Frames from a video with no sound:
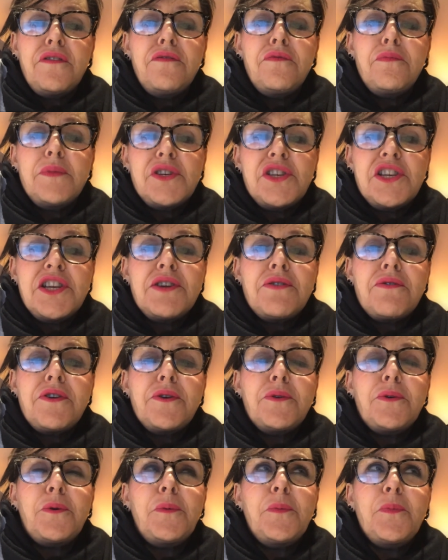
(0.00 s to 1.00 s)

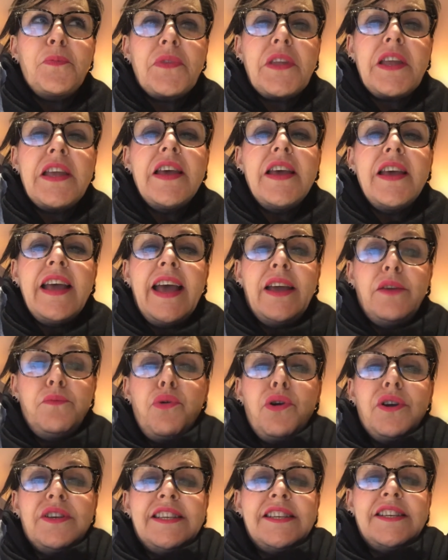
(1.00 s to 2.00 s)
material and
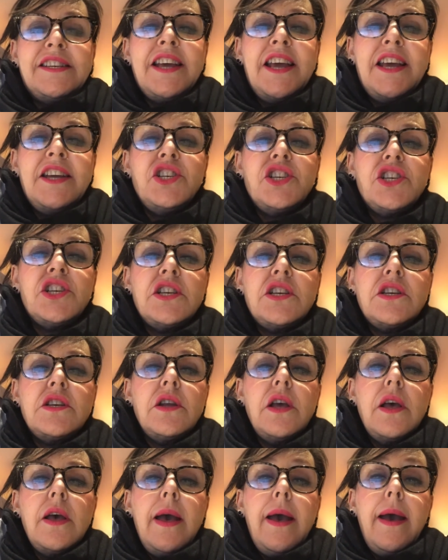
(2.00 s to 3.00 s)
presentation.
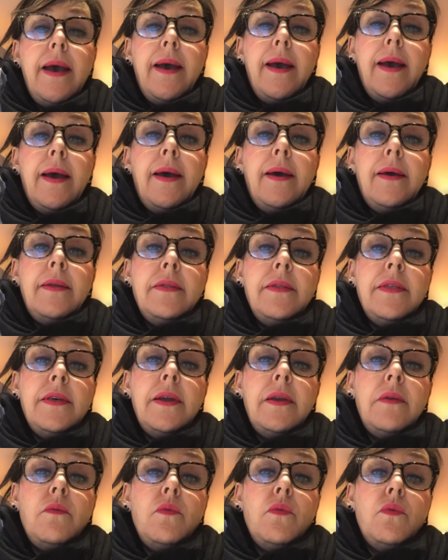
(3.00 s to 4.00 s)
And
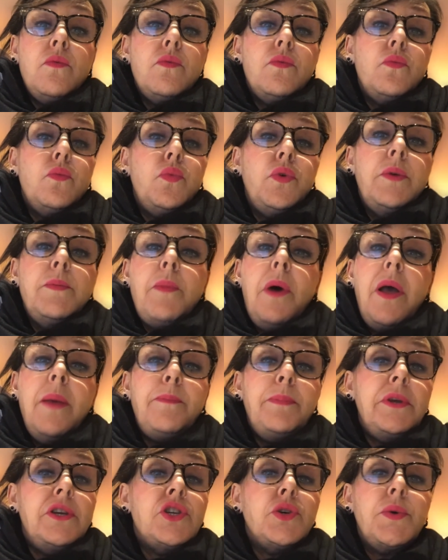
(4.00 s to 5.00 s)
then we might
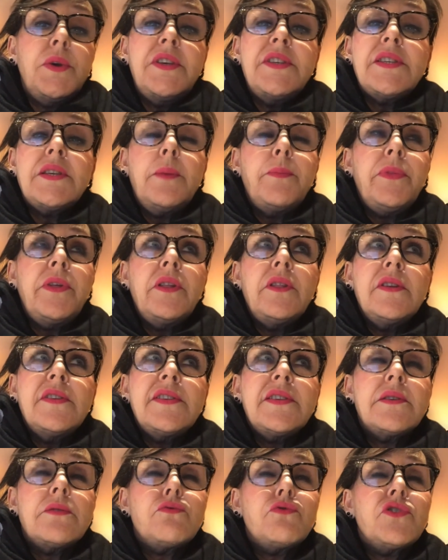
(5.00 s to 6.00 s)
be doing something
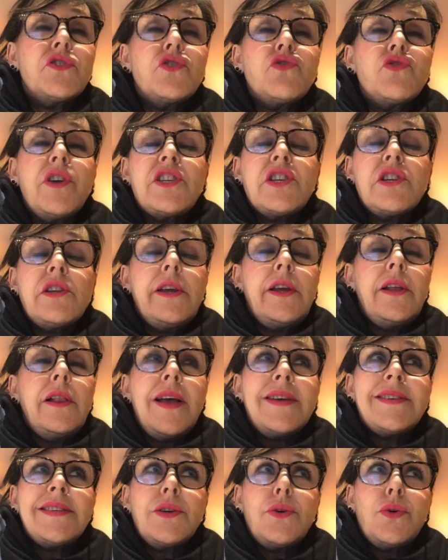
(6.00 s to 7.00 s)
that's strictly
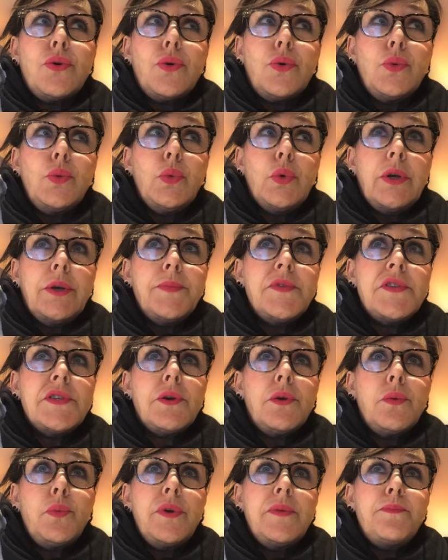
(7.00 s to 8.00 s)
classical.
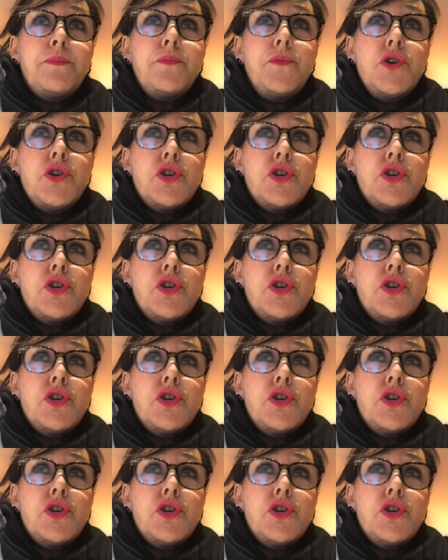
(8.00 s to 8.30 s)
So we